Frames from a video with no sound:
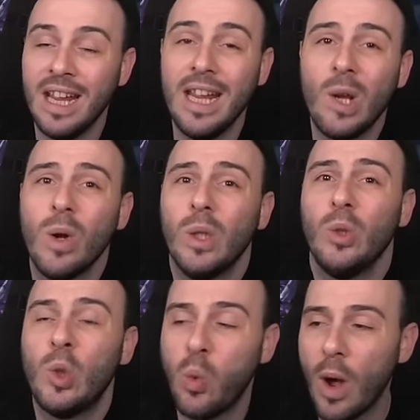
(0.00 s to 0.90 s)
equal to
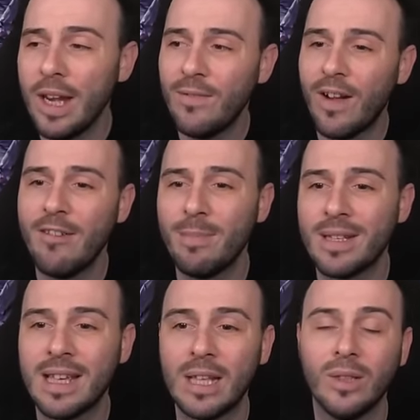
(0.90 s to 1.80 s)
twenty-five
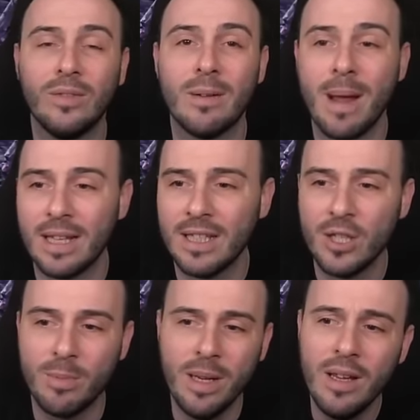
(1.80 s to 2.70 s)
percent of their max
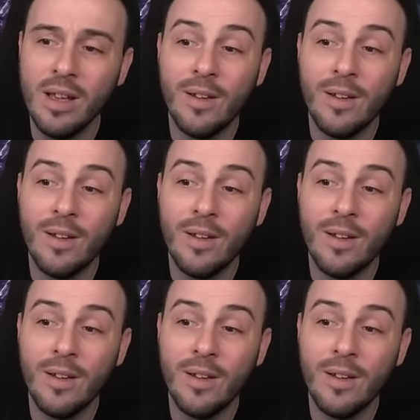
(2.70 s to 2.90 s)
H P